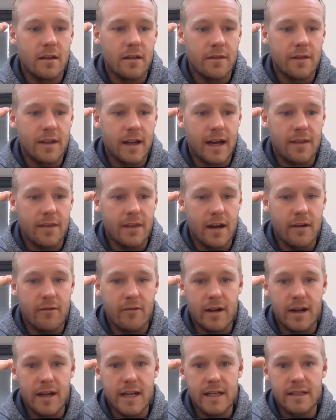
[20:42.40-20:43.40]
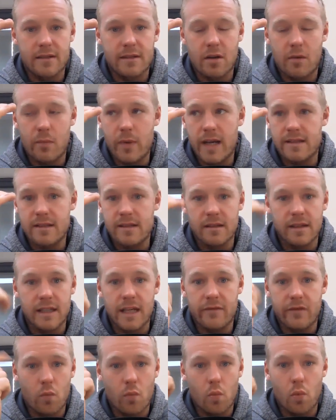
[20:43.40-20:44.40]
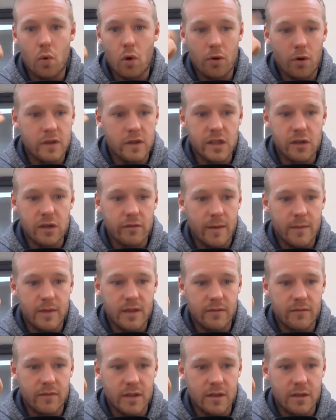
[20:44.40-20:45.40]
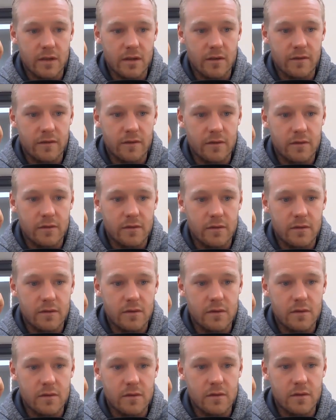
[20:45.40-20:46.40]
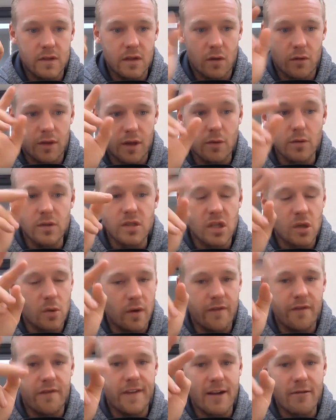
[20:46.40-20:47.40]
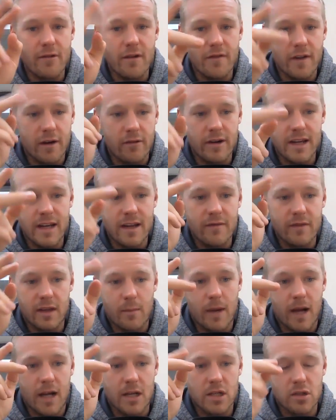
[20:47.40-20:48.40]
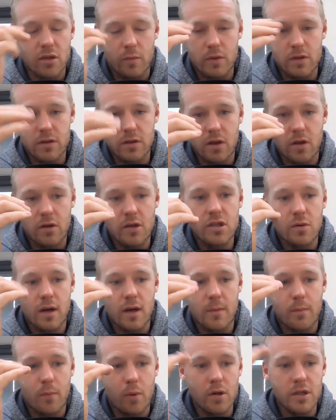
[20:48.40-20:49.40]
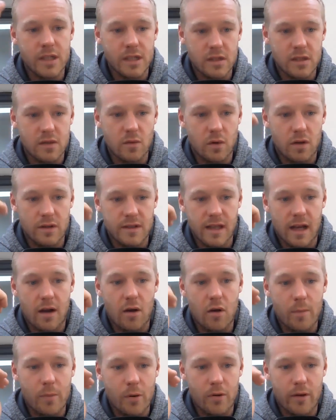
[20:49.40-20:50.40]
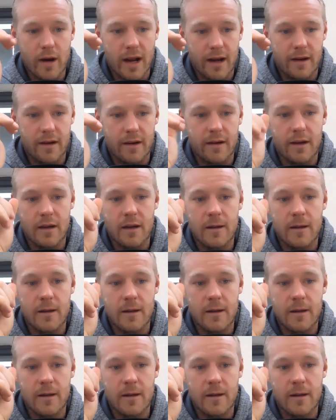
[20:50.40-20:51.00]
than there is compared to leaving 1 or 2 reps in reserve. So those two are very, very evenly matched up. As long as you are pushing towards that upper end,